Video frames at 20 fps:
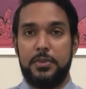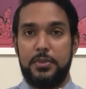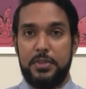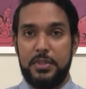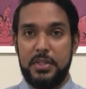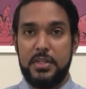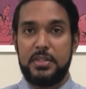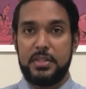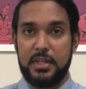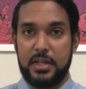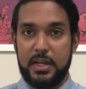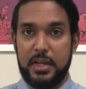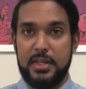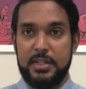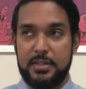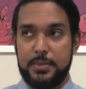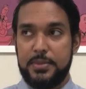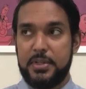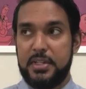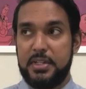These are
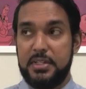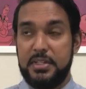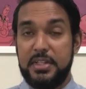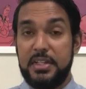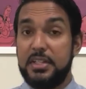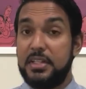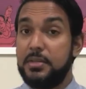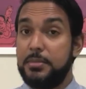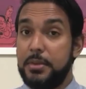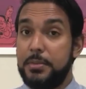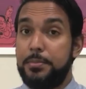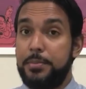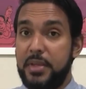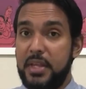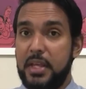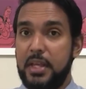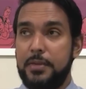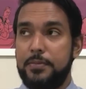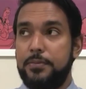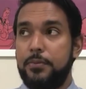items that need to be
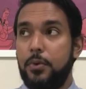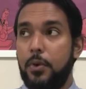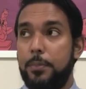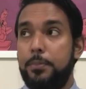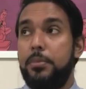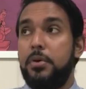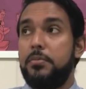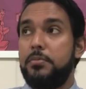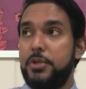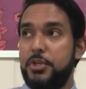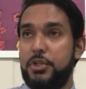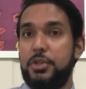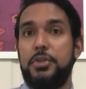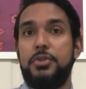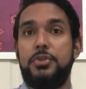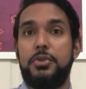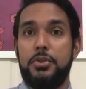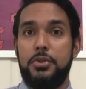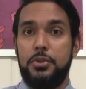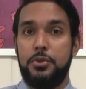paid for permission
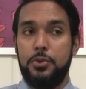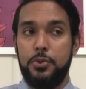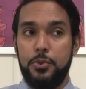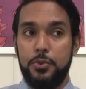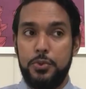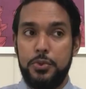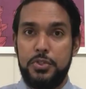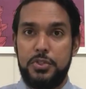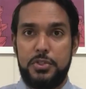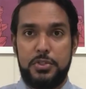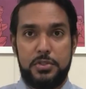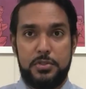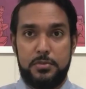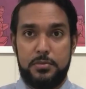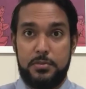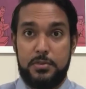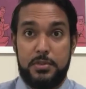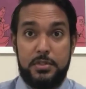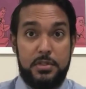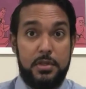to use
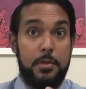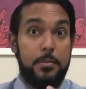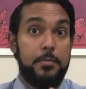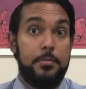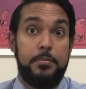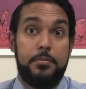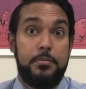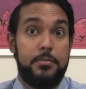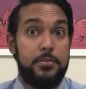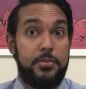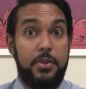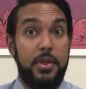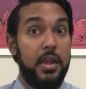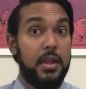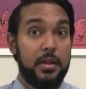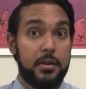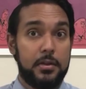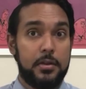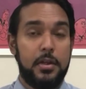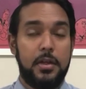
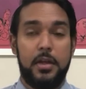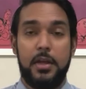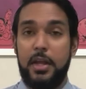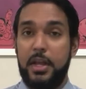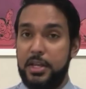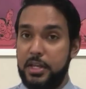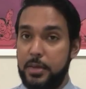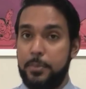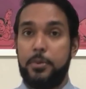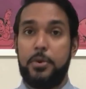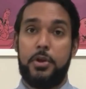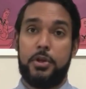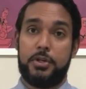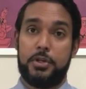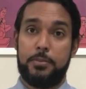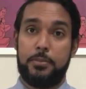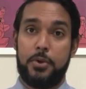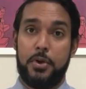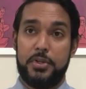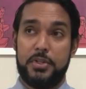something in your
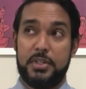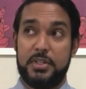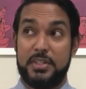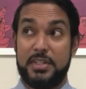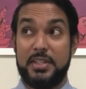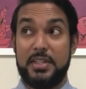production process,